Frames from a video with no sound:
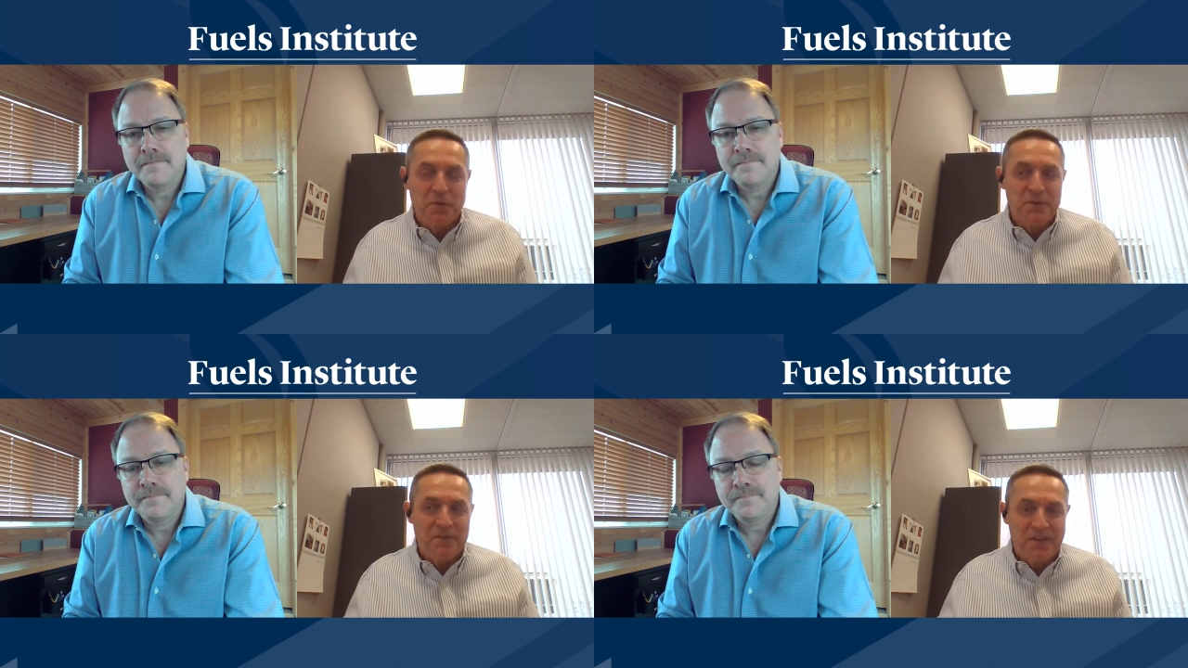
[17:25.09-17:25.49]

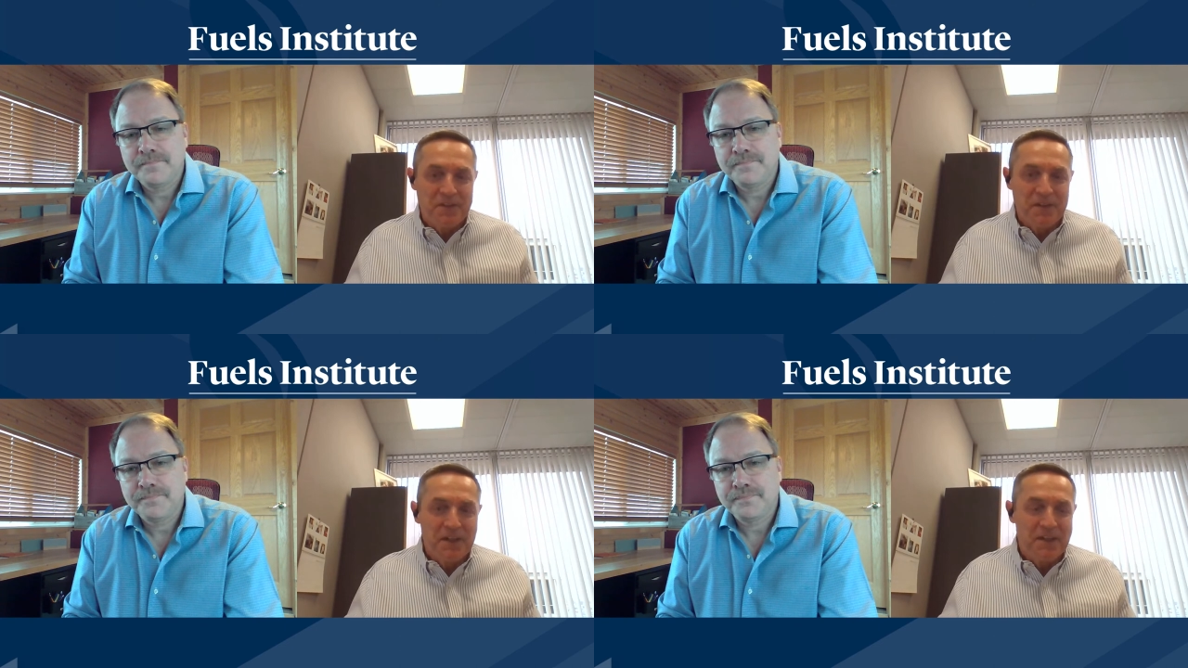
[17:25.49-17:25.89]
Speaker 1: But we do have
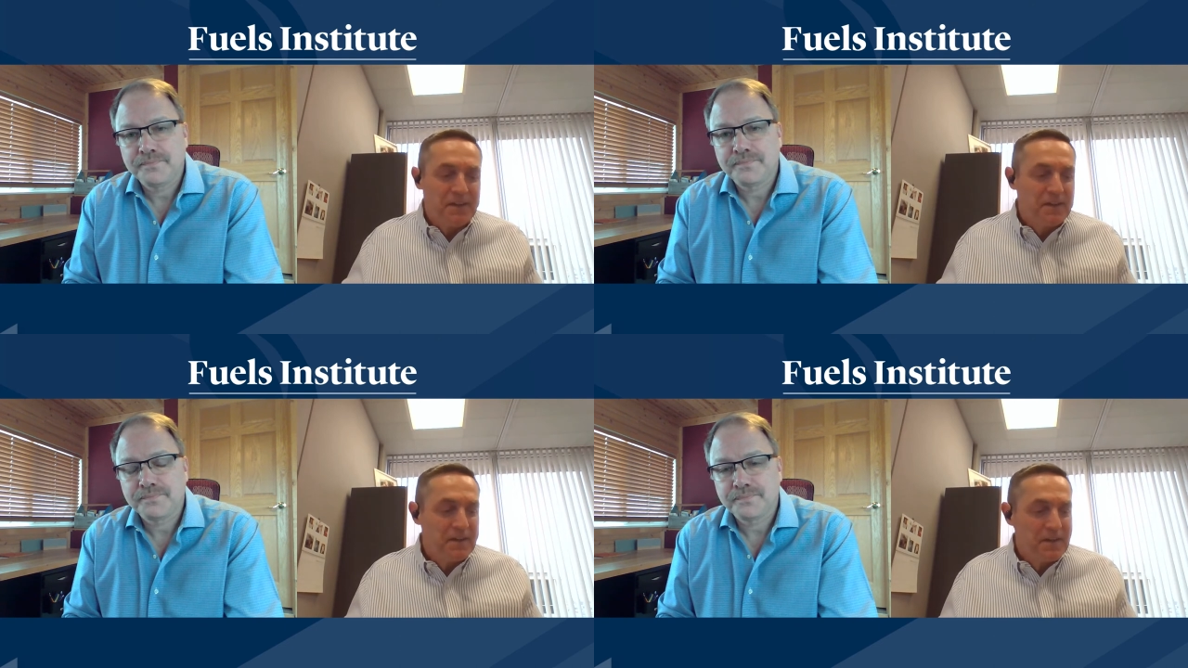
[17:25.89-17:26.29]
the unique
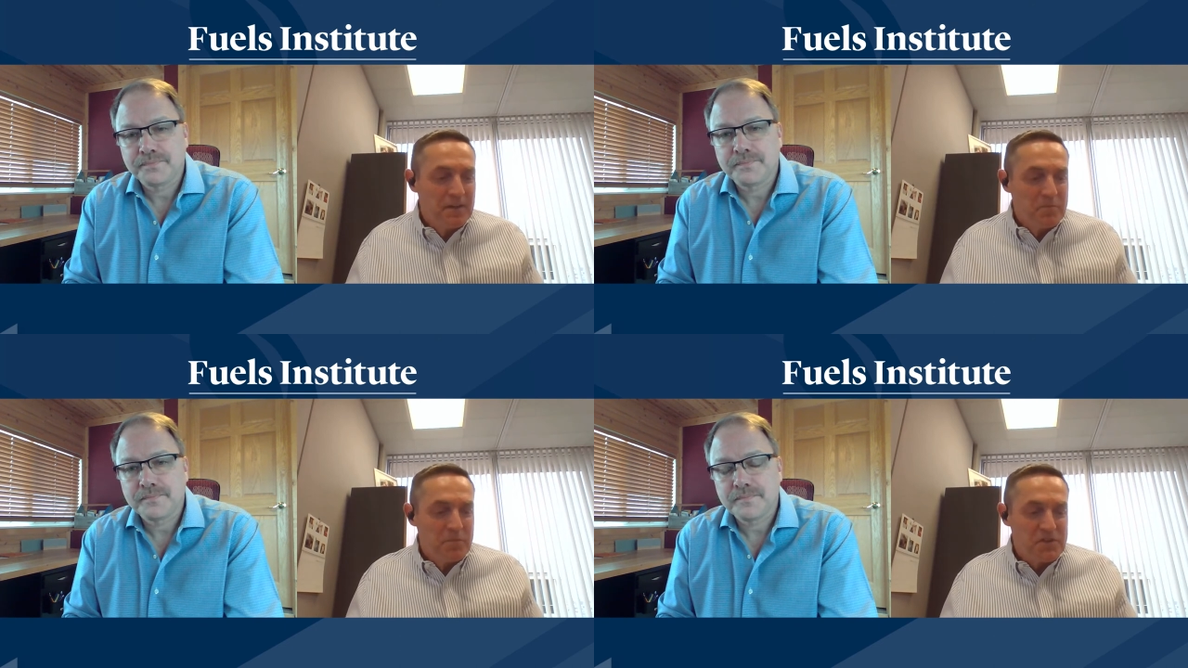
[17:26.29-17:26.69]

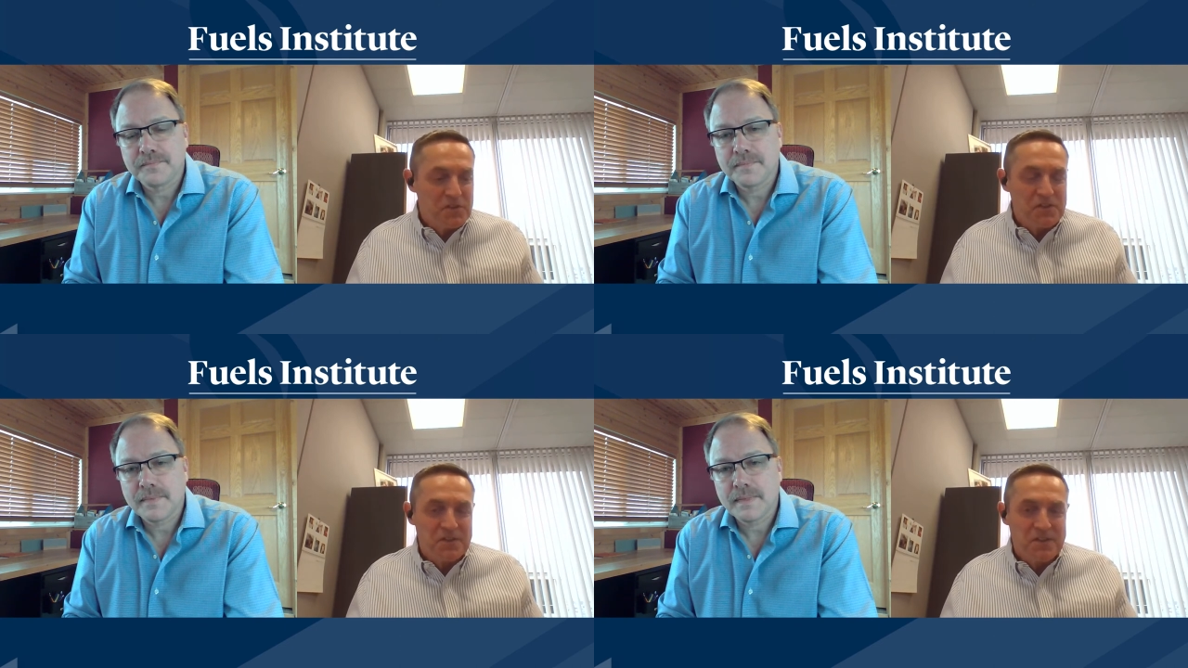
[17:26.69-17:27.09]

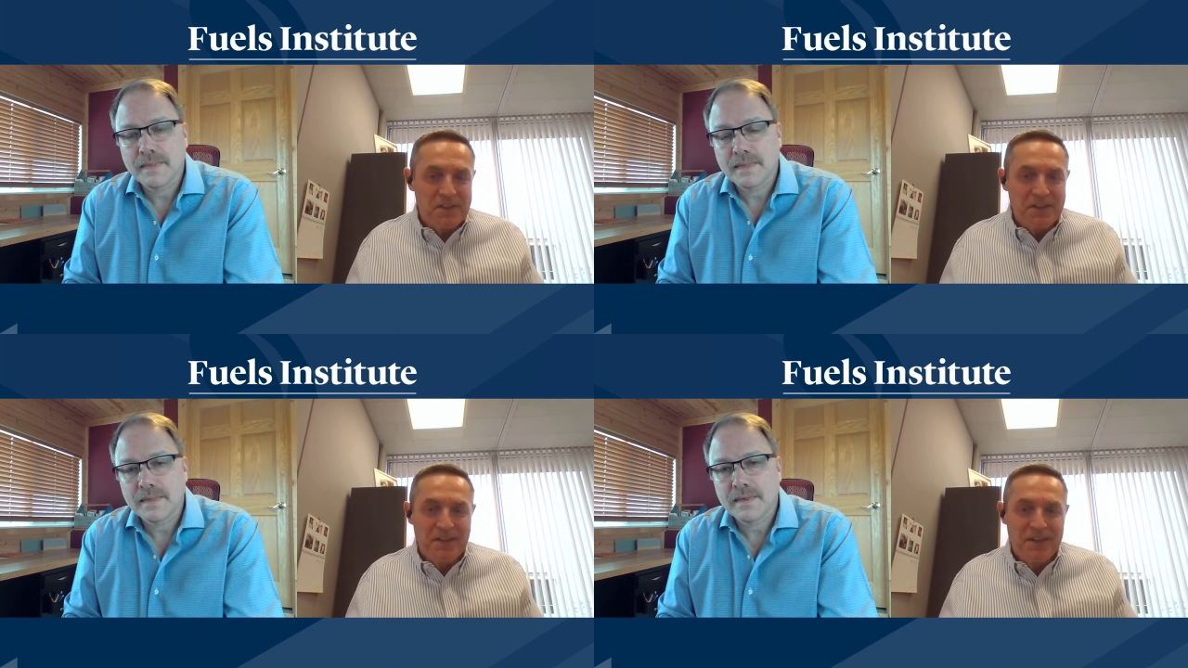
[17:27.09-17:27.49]
position
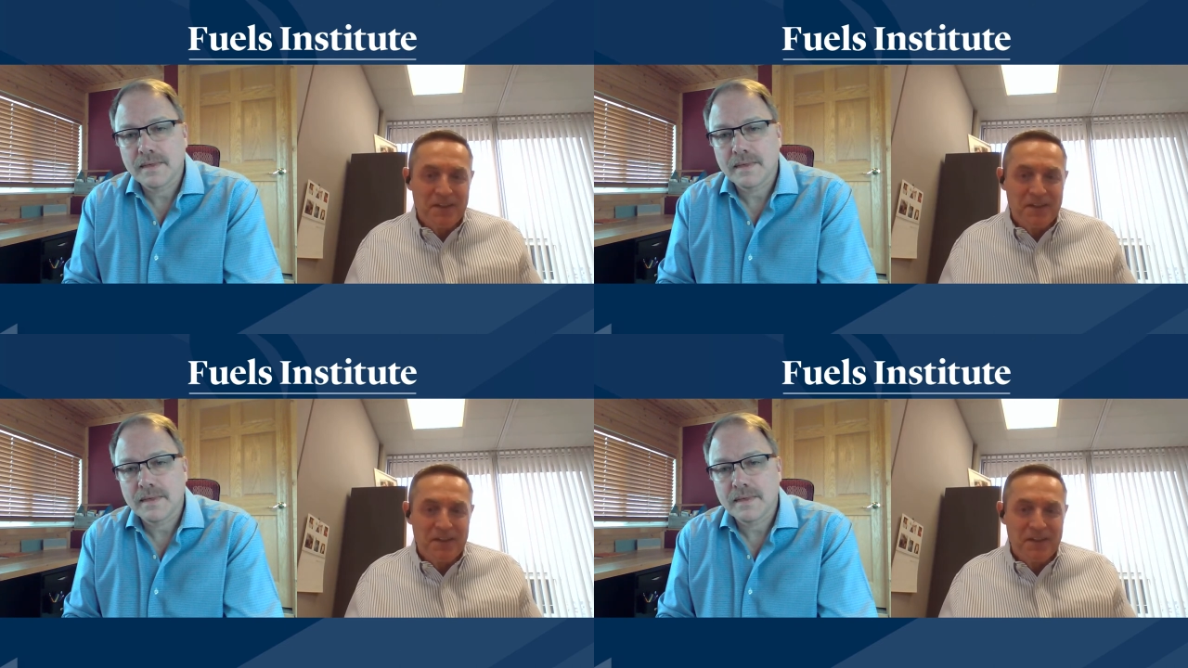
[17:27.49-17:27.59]
to